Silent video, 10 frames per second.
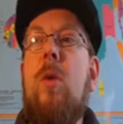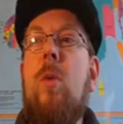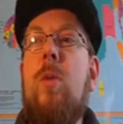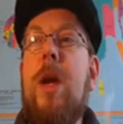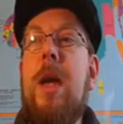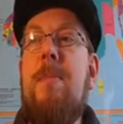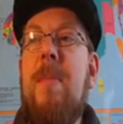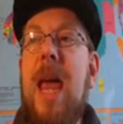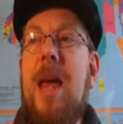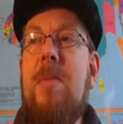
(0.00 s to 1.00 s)
we
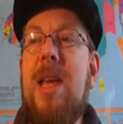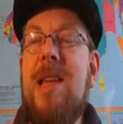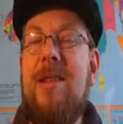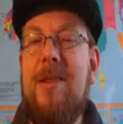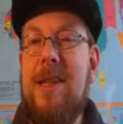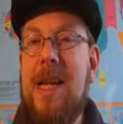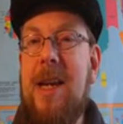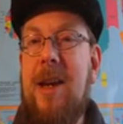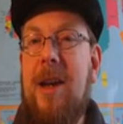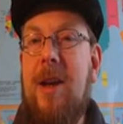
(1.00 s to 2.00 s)
may be
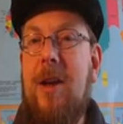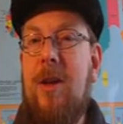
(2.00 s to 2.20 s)
seeing